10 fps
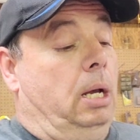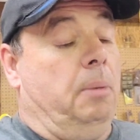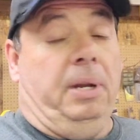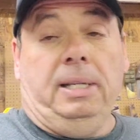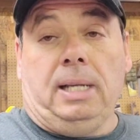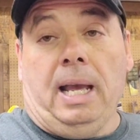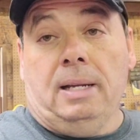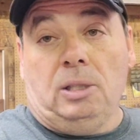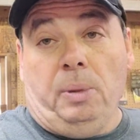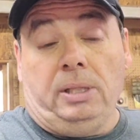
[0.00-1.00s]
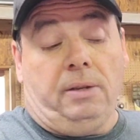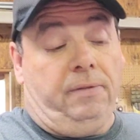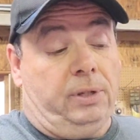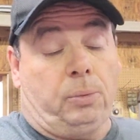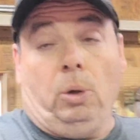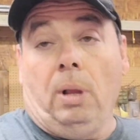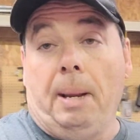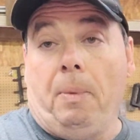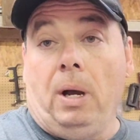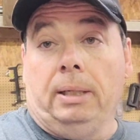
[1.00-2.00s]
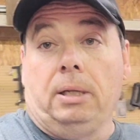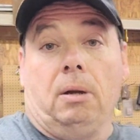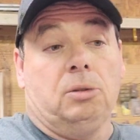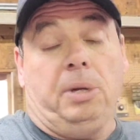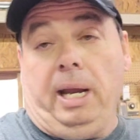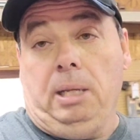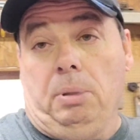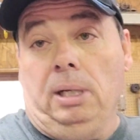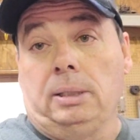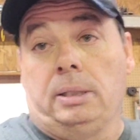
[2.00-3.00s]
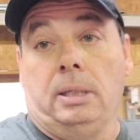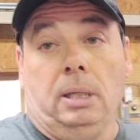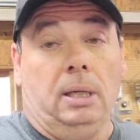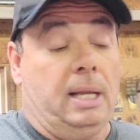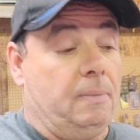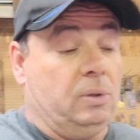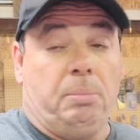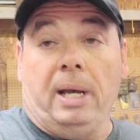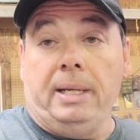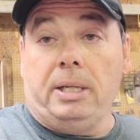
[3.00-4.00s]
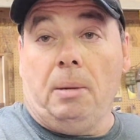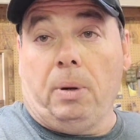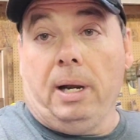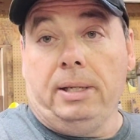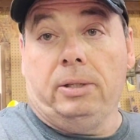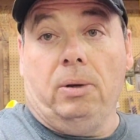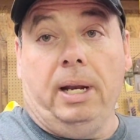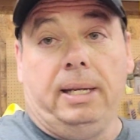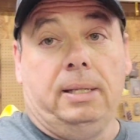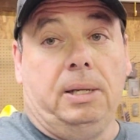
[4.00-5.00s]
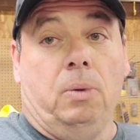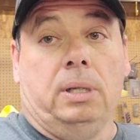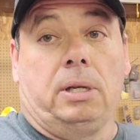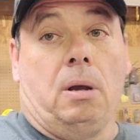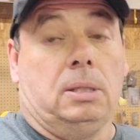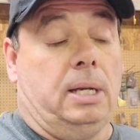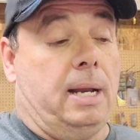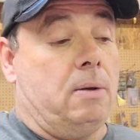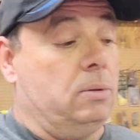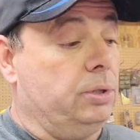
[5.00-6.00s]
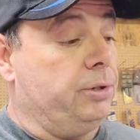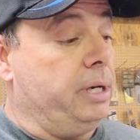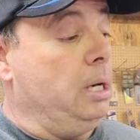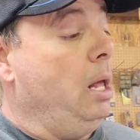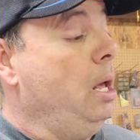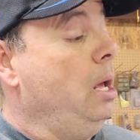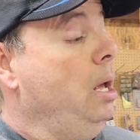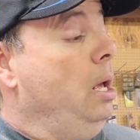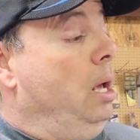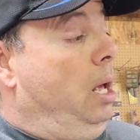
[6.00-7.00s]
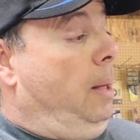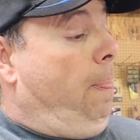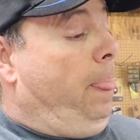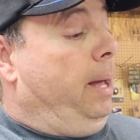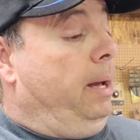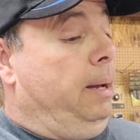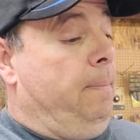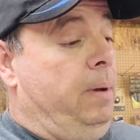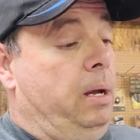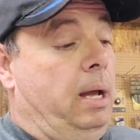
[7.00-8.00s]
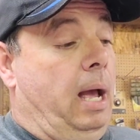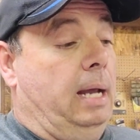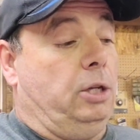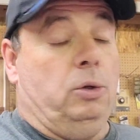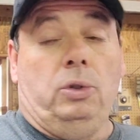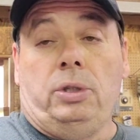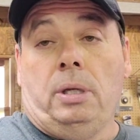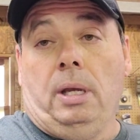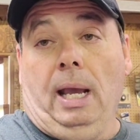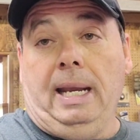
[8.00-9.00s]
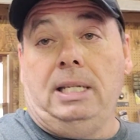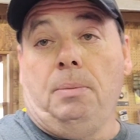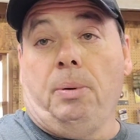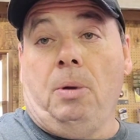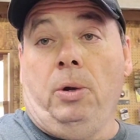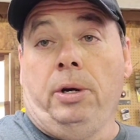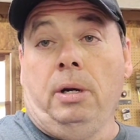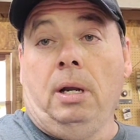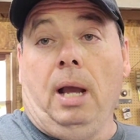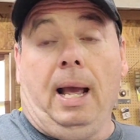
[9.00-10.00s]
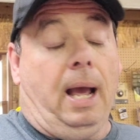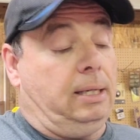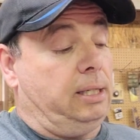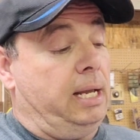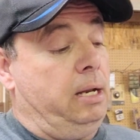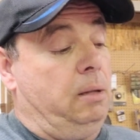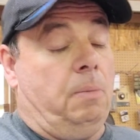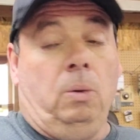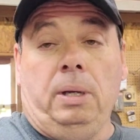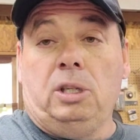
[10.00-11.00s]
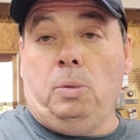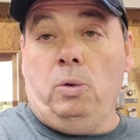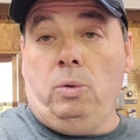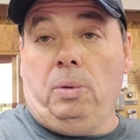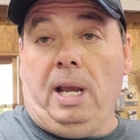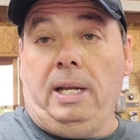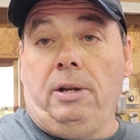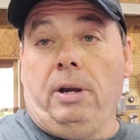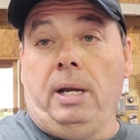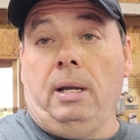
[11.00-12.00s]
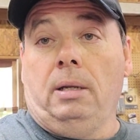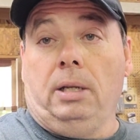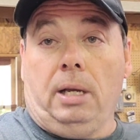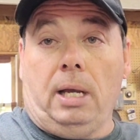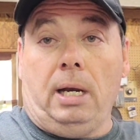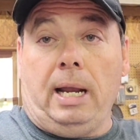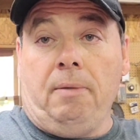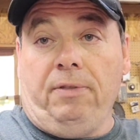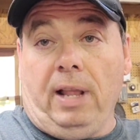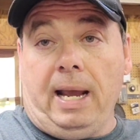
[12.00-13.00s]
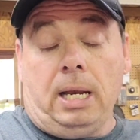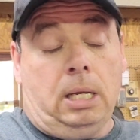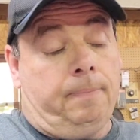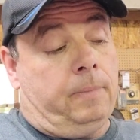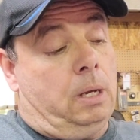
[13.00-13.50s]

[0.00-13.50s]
It is kind of expensive. This roll I bought cost me 80 bucks. That was body shop price, so I'd hate to see what it's costing now on the street. I used adhesion promoter. I sanded the molding smooth with 80 grit to cut it down flat.